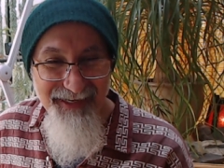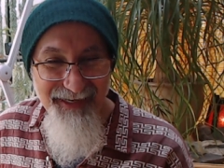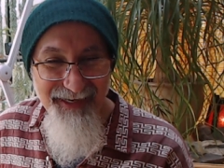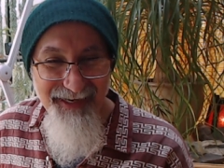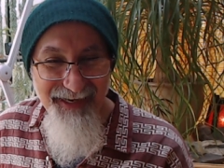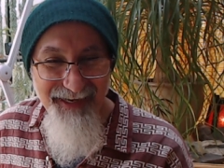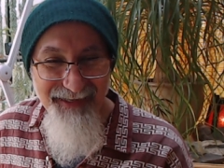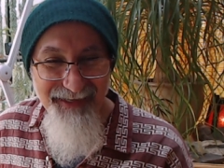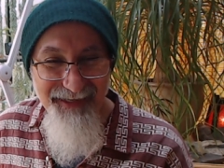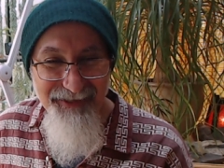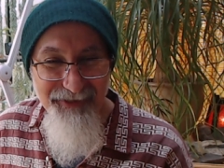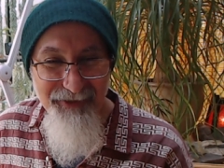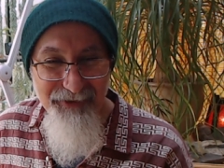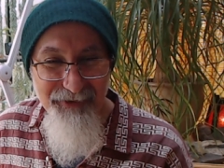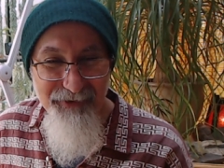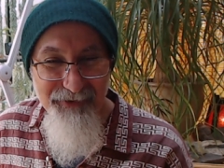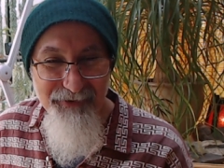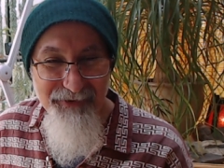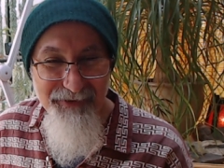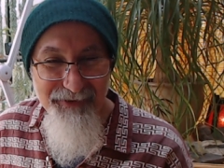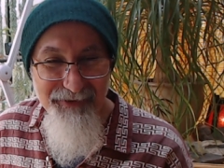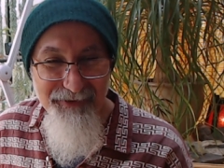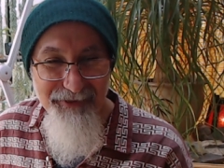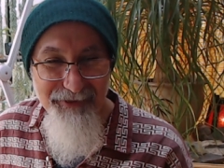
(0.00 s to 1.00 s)
and I
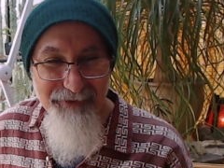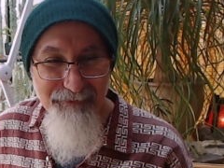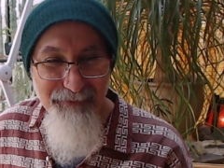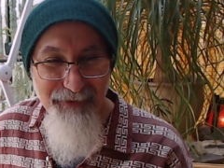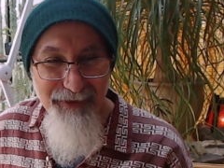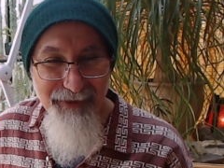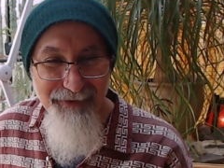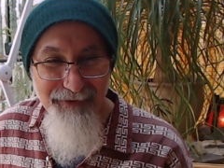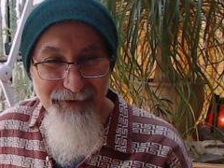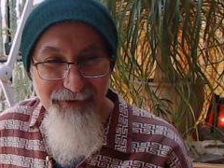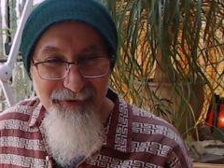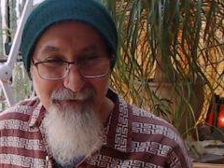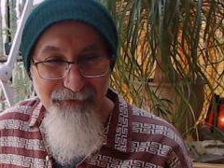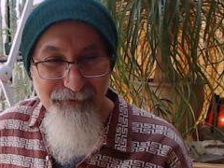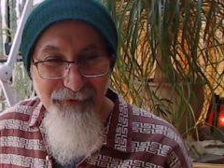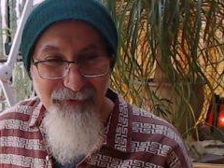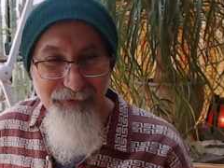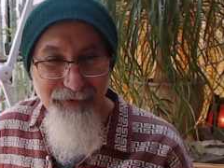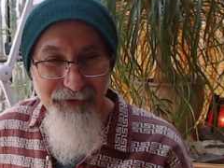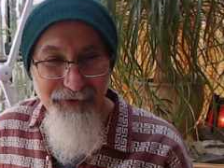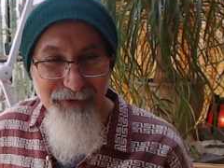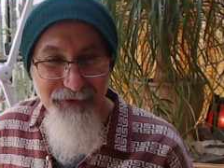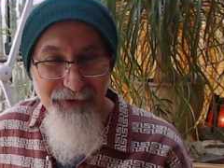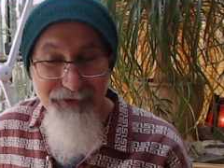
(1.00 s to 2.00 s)
used to spend
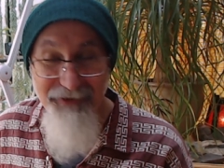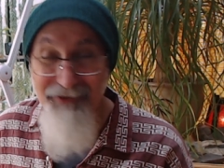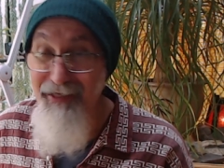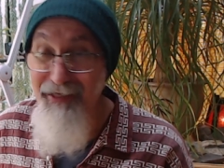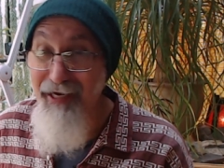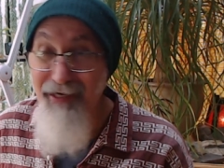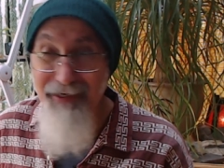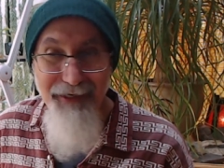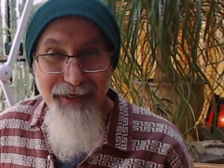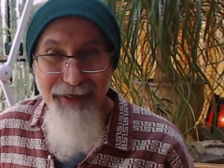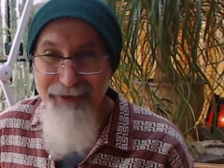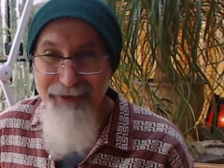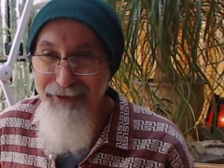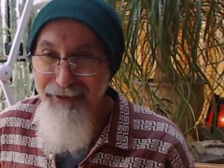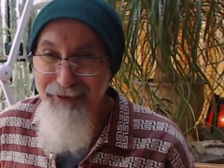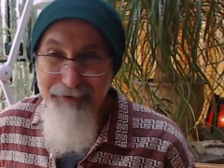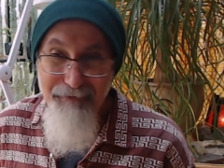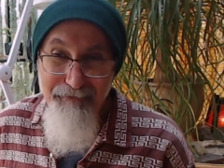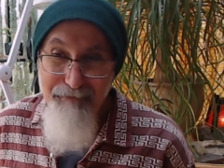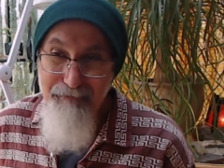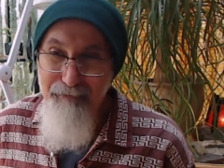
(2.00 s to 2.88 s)
$50. Yeah, yeah, yeah.